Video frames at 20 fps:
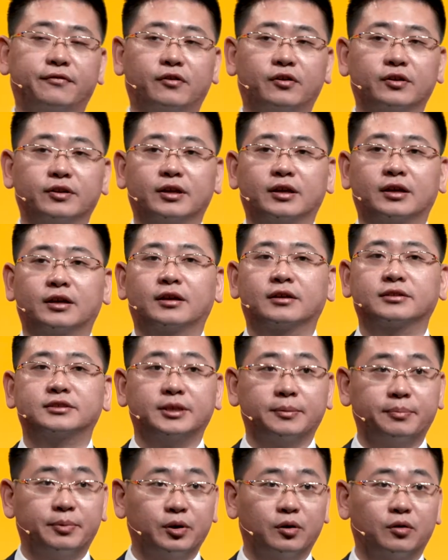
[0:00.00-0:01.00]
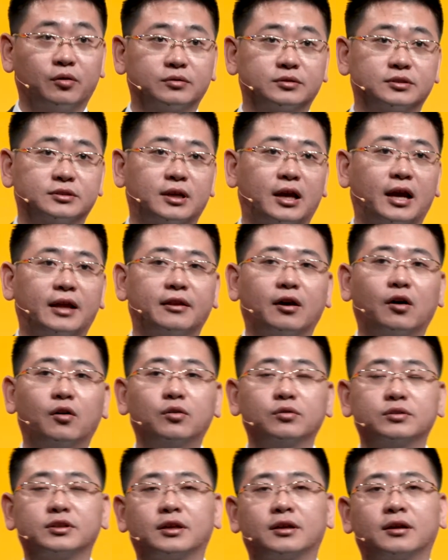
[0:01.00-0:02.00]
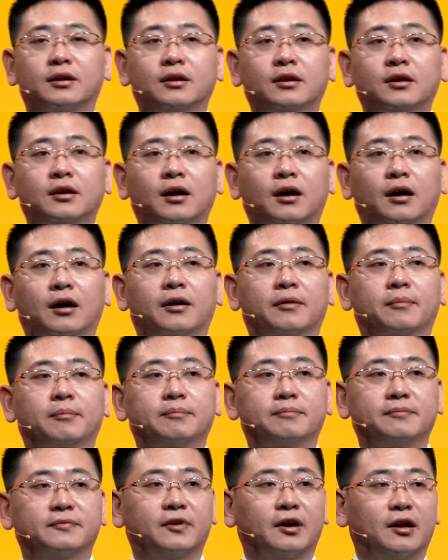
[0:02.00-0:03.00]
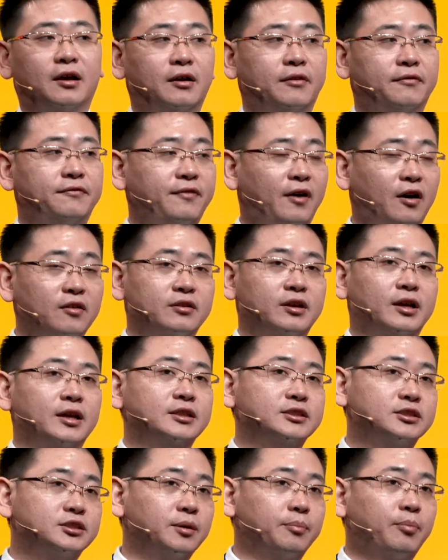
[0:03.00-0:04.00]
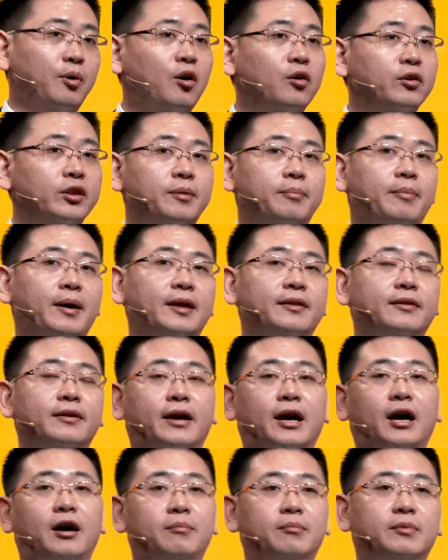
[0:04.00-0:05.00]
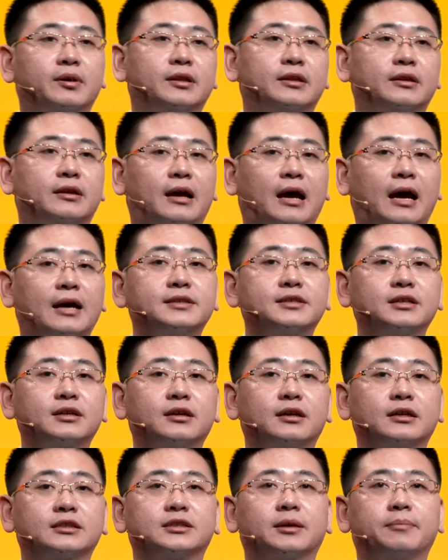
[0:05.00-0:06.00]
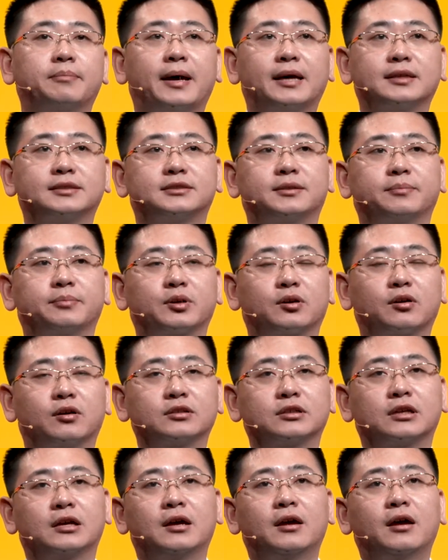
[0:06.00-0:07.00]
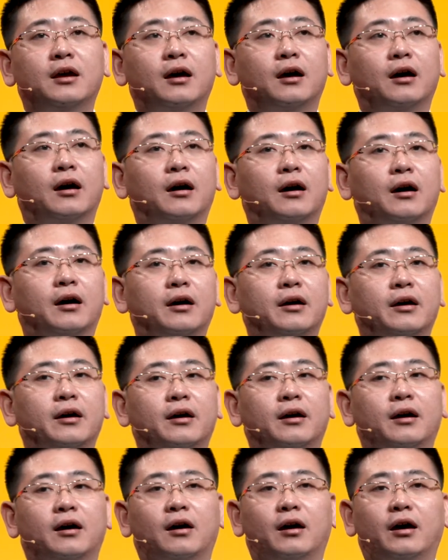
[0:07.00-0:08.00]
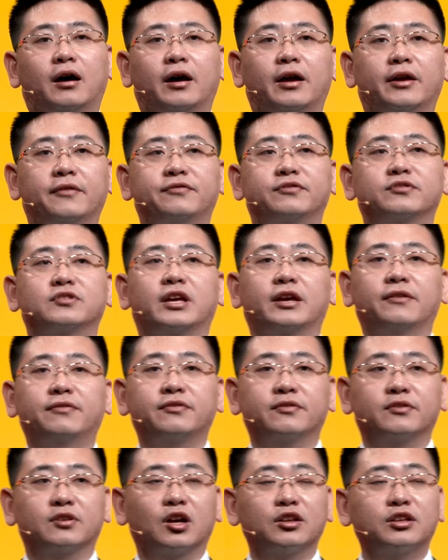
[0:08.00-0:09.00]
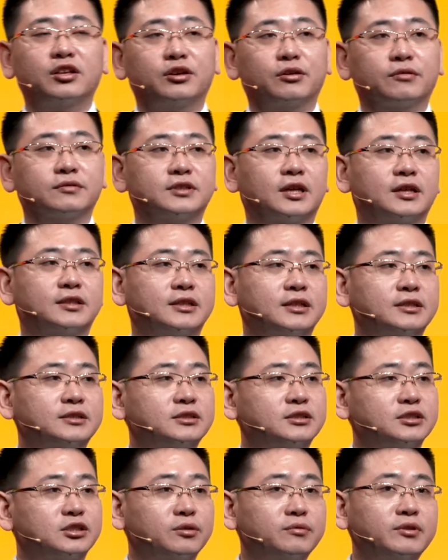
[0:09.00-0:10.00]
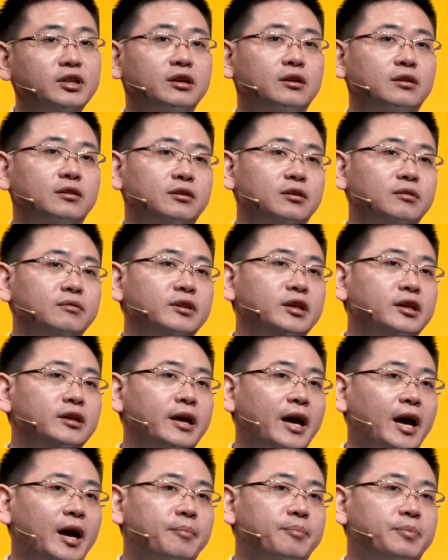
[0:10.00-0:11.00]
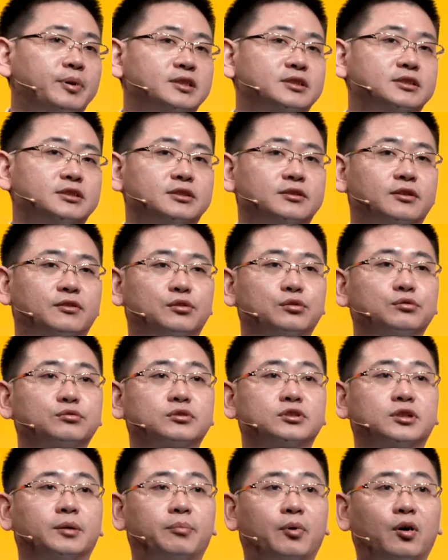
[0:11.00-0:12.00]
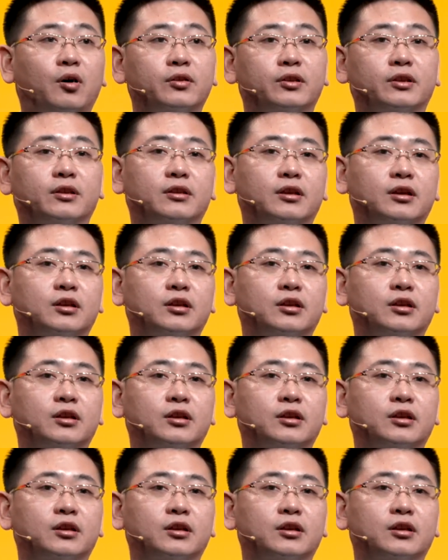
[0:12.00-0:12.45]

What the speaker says: for the CPOs, and all the fund is supported by the government. I think it's the best because if you not use these uni apps to support